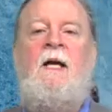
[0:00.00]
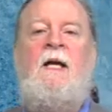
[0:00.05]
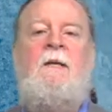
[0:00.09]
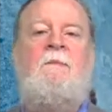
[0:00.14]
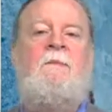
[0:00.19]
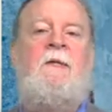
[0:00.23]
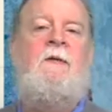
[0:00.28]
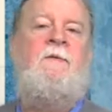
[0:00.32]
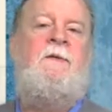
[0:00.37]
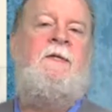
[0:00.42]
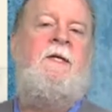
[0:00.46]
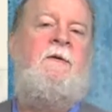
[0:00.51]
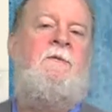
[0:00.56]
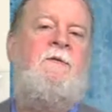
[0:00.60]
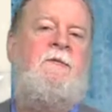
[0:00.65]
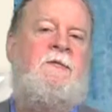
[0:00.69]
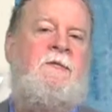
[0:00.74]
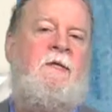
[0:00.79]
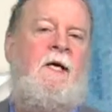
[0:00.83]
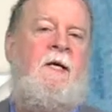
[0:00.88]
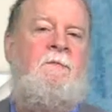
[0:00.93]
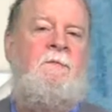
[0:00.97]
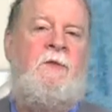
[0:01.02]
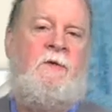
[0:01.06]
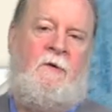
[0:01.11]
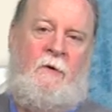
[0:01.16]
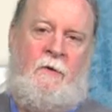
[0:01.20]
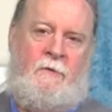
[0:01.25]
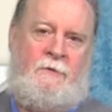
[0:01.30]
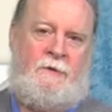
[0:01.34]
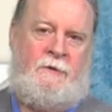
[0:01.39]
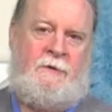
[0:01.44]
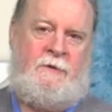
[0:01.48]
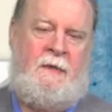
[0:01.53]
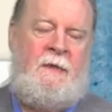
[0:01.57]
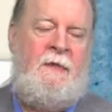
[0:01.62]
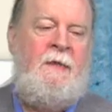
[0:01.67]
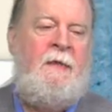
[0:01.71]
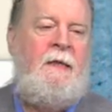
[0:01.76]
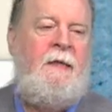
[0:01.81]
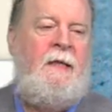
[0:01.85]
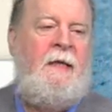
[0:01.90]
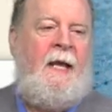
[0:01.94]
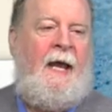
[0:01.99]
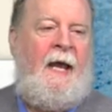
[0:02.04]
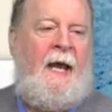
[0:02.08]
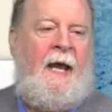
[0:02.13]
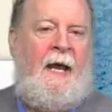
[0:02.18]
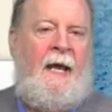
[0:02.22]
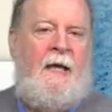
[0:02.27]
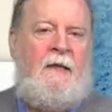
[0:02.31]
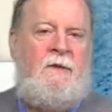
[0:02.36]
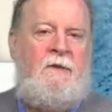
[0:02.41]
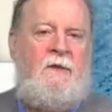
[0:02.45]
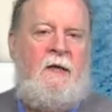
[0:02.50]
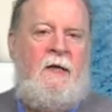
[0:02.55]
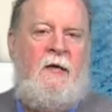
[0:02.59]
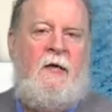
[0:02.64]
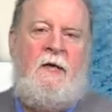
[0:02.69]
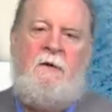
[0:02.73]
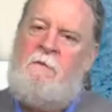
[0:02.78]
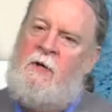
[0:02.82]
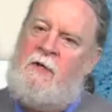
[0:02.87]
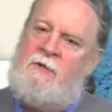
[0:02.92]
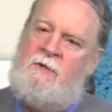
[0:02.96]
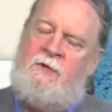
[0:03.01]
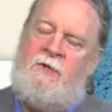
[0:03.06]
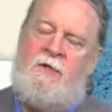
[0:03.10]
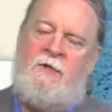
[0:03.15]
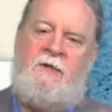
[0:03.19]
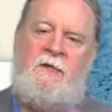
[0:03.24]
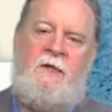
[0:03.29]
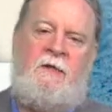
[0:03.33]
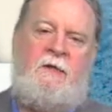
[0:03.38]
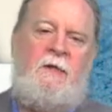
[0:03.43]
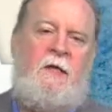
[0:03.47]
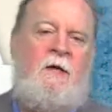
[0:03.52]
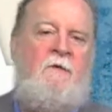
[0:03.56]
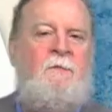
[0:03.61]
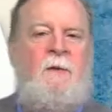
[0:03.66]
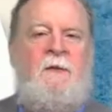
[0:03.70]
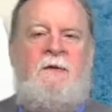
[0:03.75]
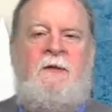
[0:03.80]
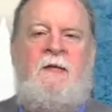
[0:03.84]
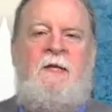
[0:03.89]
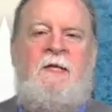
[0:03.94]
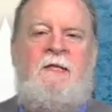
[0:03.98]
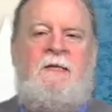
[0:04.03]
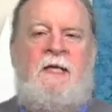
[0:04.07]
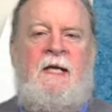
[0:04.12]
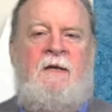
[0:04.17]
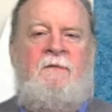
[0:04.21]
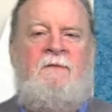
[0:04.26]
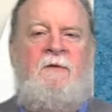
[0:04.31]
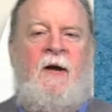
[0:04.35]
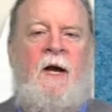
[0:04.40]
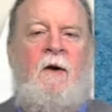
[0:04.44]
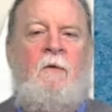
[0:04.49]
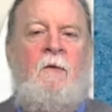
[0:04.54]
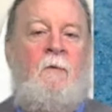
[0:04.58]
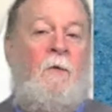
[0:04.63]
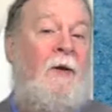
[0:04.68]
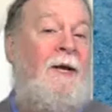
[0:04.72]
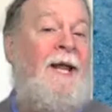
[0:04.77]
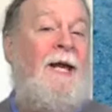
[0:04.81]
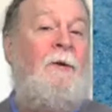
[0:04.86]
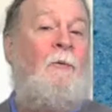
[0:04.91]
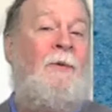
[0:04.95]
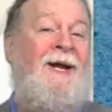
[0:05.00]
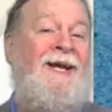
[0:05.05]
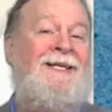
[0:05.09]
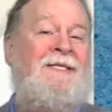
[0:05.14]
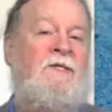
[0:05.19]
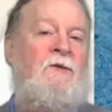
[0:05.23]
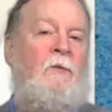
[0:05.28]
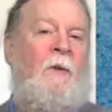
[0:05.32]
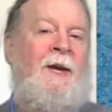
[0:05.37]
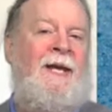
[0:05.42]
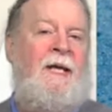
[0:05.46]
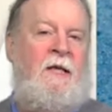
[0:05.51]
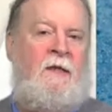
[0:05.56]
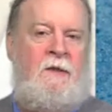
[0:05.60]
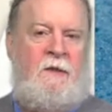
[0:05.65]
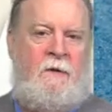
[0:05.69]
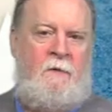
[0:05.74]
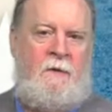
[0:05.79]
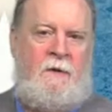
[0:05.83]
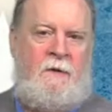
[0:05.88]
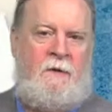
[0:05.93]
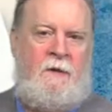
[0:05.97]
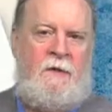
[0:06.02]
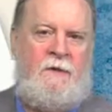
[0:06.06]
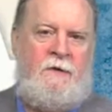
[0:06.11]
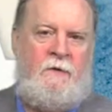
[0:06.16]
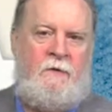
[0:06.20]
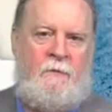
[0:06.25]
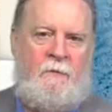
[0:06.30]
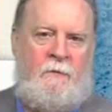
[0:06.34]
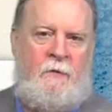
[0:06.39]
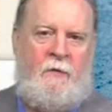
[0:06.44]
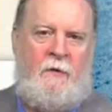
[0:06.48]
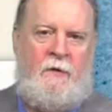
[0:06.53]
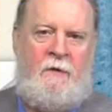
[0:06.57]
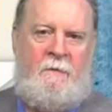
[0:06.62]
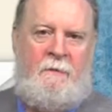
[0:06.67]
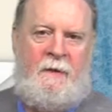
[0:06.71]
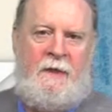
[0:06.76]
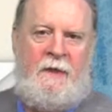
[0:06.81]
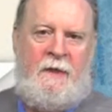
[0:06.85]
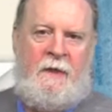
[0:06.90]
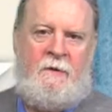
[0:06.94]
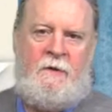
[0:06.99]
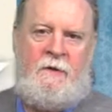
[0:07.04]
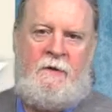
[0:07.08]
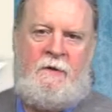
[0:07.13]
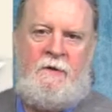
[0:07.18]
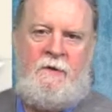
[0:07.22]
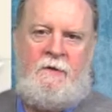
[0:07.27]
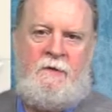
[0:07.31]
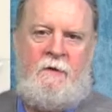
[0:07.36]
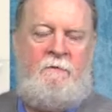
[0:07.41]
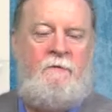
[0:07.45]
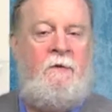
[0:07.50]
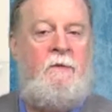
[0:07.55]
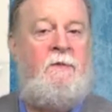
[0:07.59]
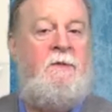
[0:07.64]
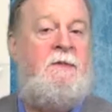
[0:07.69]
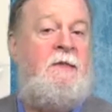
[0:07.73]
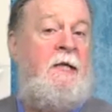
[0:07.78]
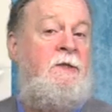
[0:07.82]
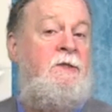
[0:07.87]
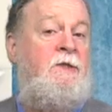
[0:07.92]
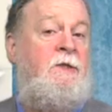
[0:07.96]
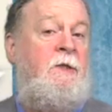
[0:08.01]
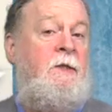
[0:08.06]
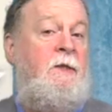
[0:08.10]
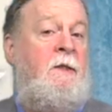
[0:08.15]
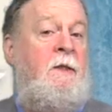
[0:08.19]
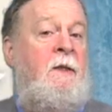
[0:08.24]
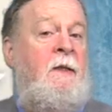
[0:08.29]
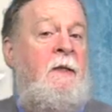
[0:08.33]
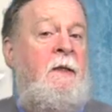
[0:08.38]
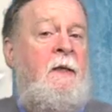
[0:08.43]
I'm Larry Erickson, I'm your host. And uh, why don't you just sit there for about the next half hour while I rant away at you at things that are important to me I think deserve your attention.